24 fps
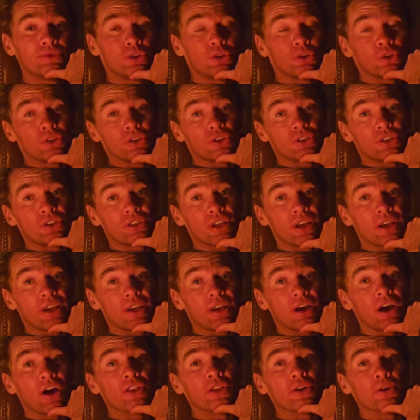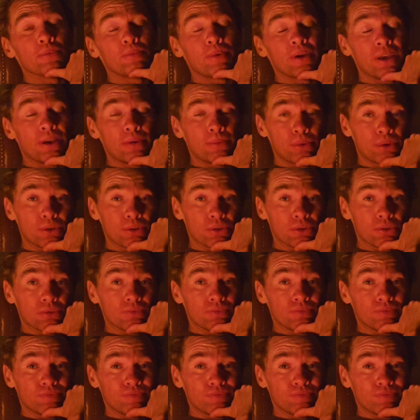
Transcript: you could say, other people.